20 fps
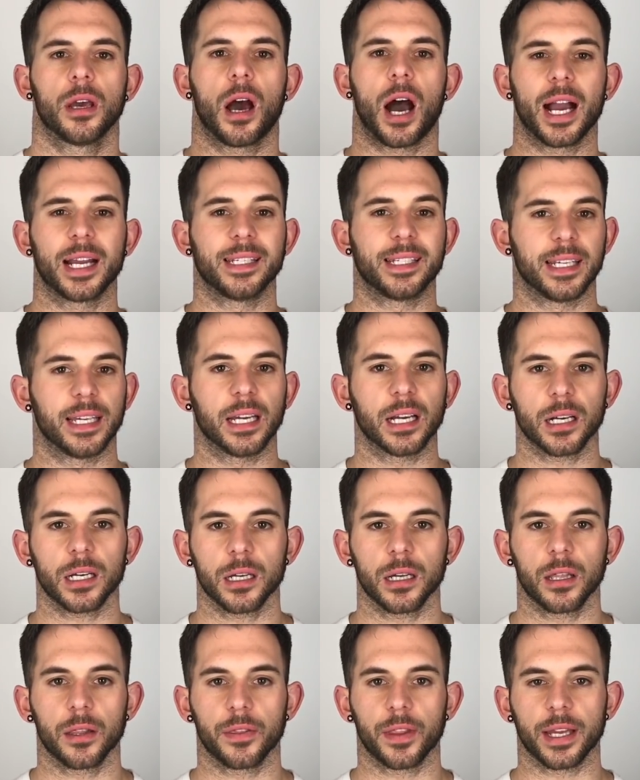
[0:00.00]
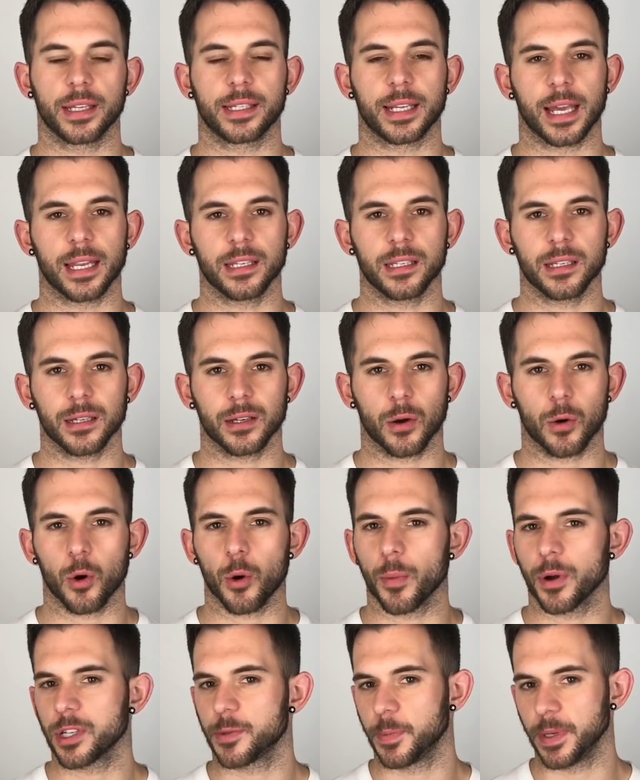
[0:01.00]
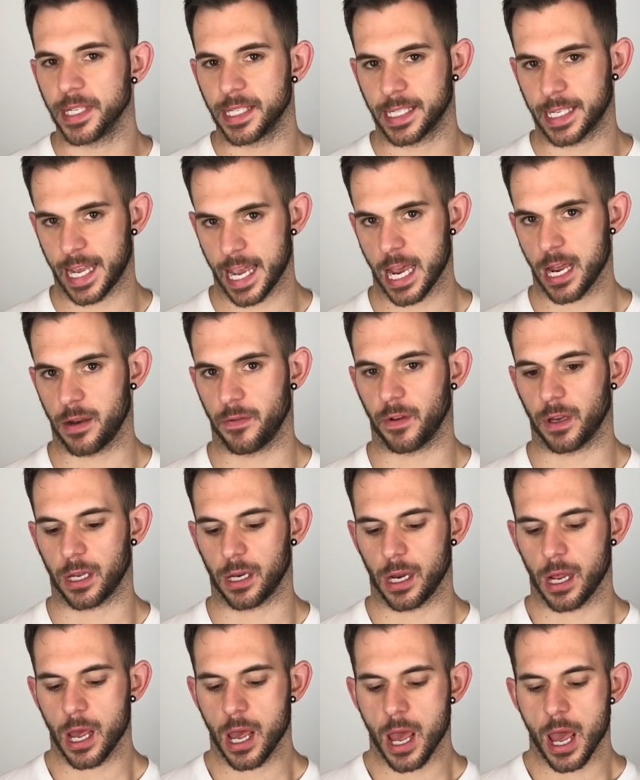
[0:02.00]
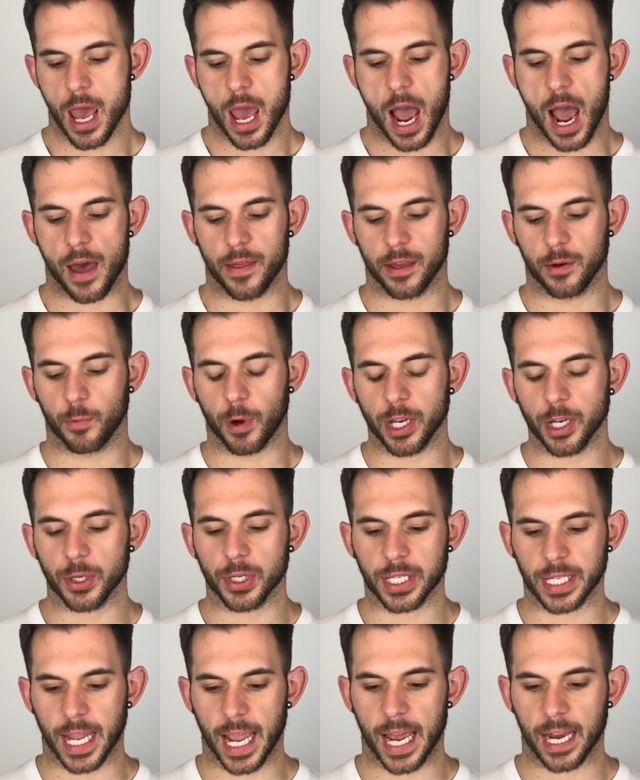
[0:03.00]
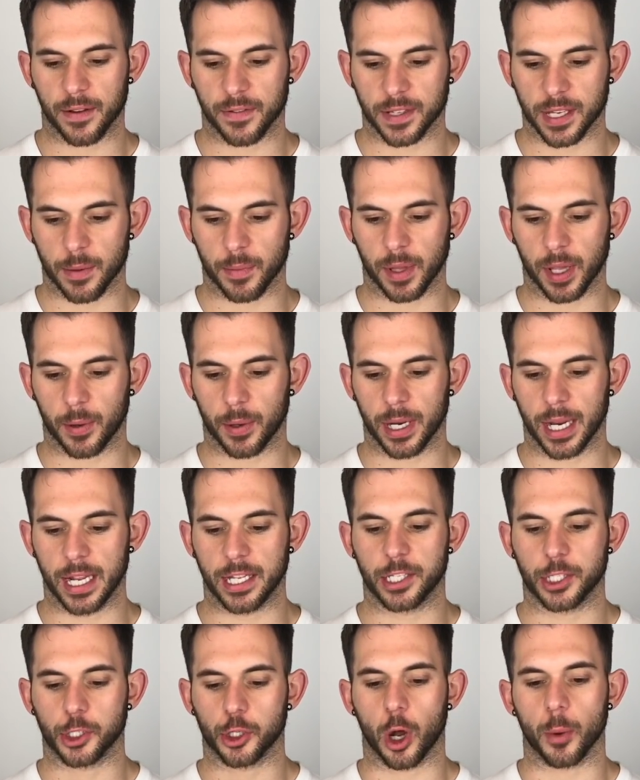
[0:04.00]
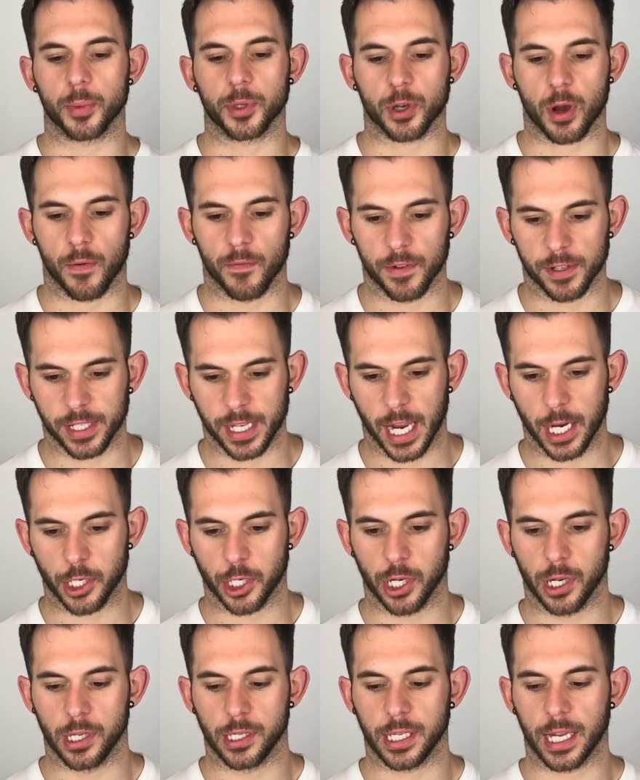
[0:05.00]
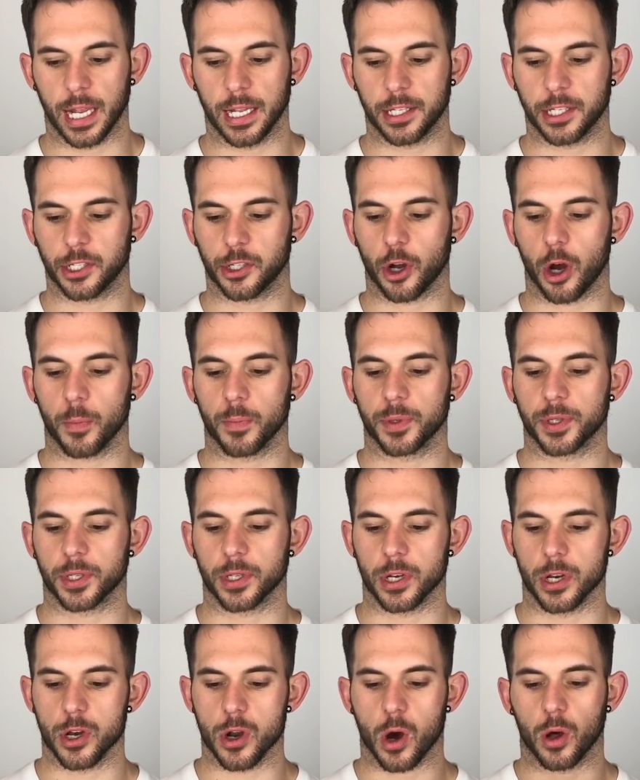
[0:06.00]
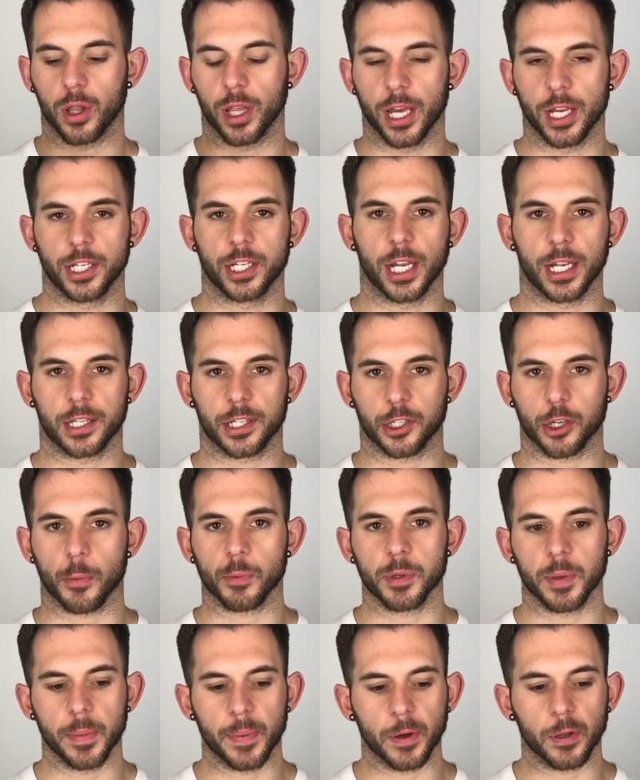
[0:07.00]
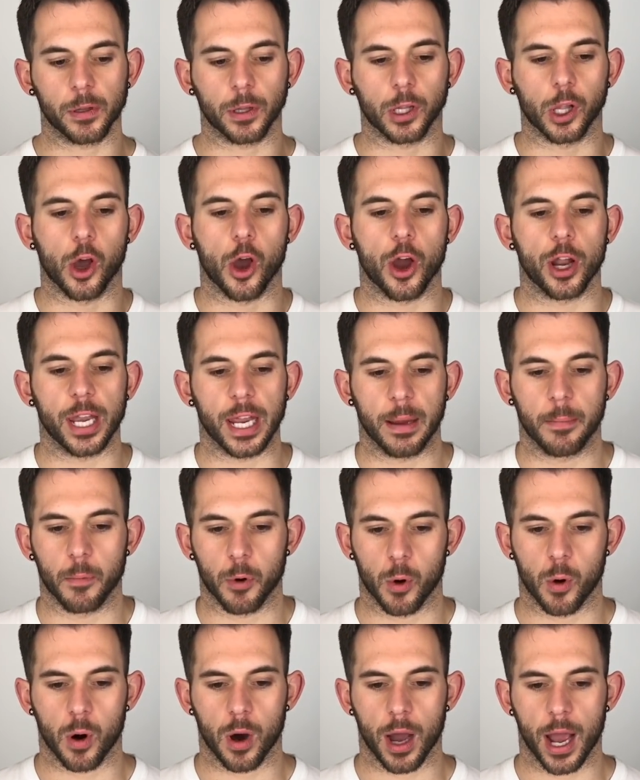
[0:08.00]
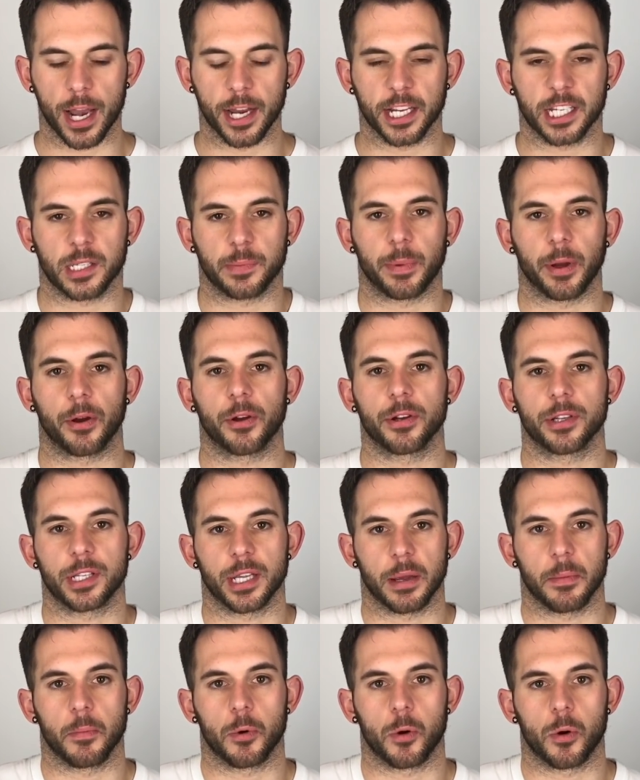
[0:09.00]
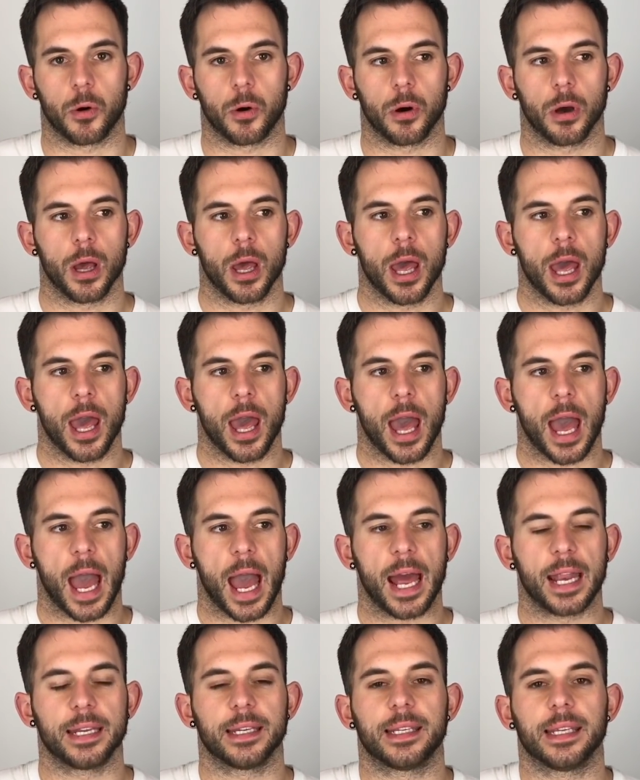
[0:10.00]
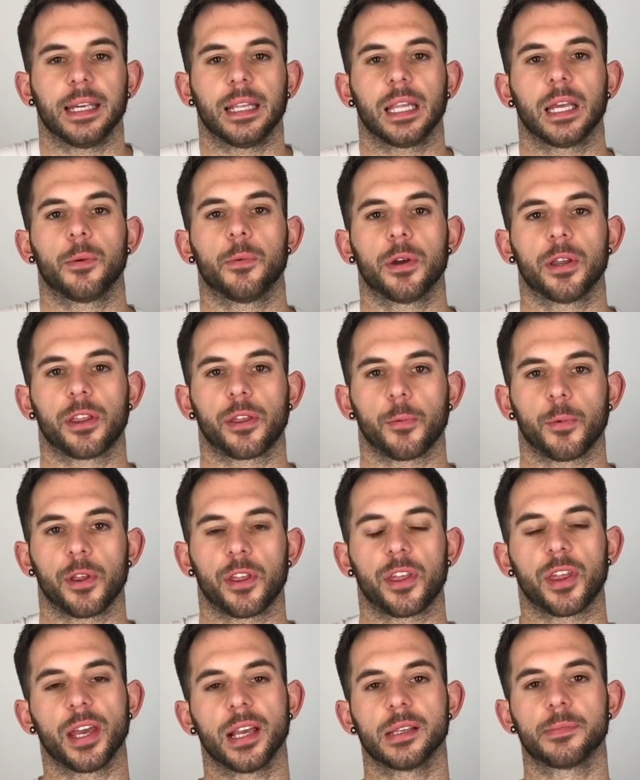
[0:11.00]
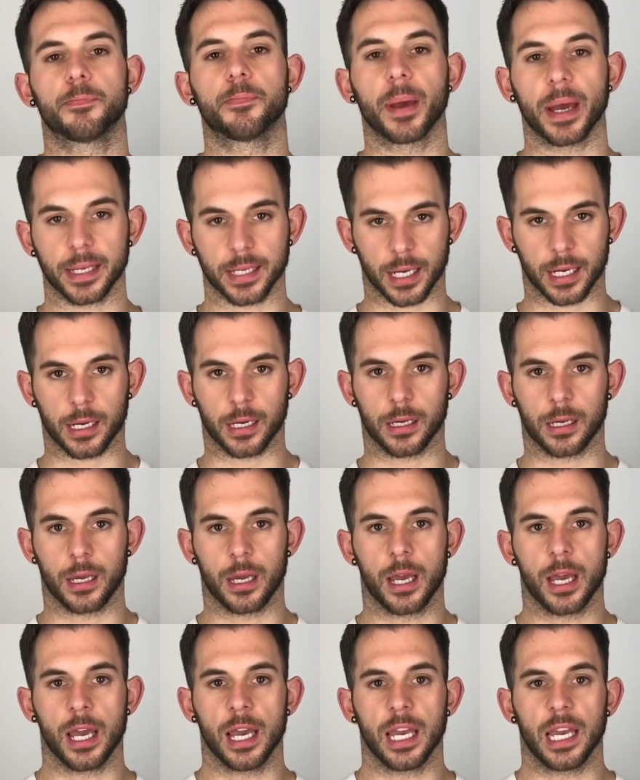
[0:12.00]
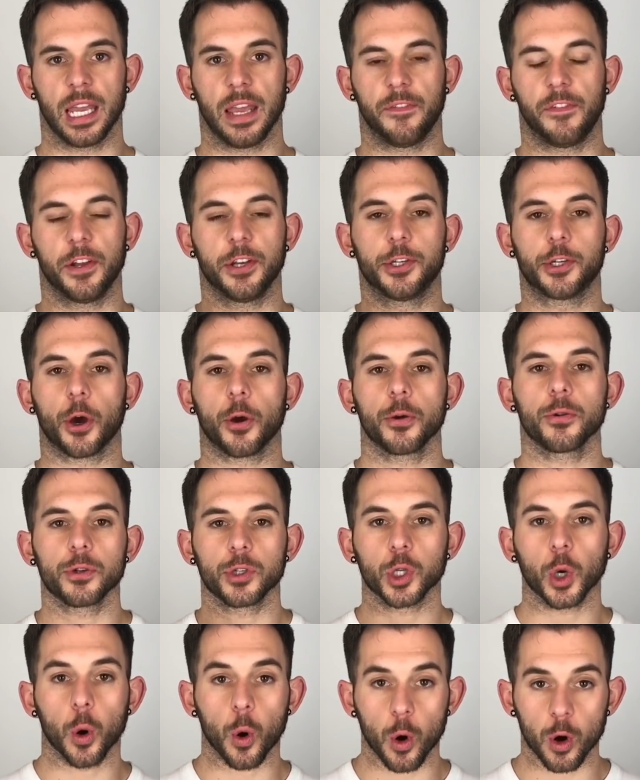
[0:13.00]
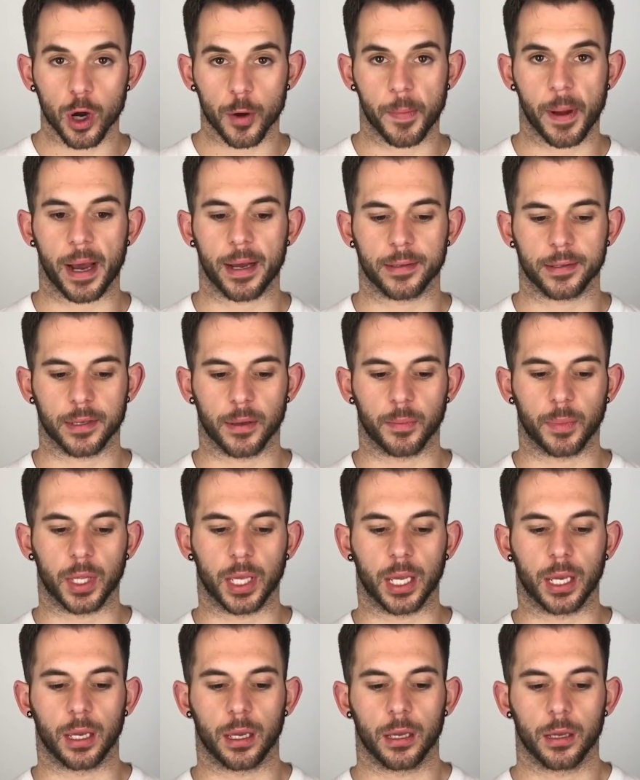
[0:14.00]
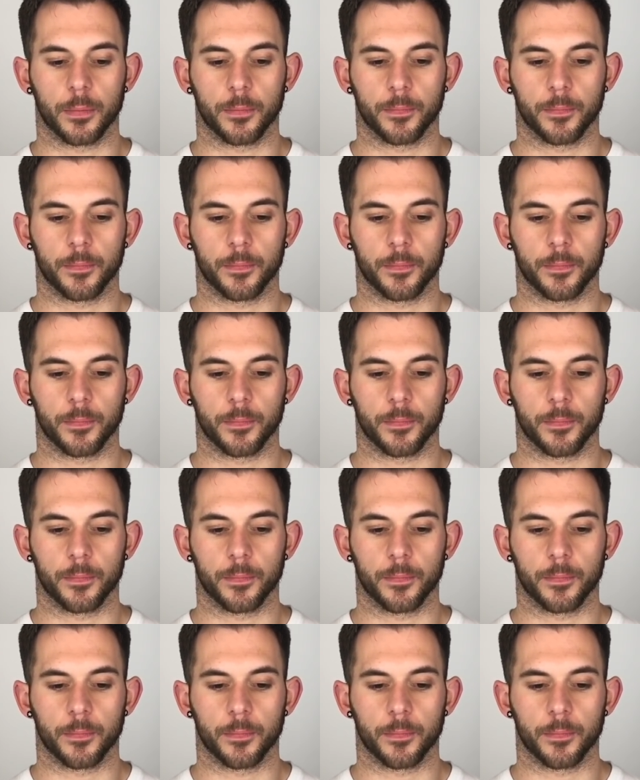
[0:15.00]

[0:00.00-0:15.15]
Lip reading: idea, they tend to almost be scared of it. And then when you're scared of someone, it stops conversations, it stops knowledge, it stops people learning more and experiencing more and dealing with things better. If you don't talk about something,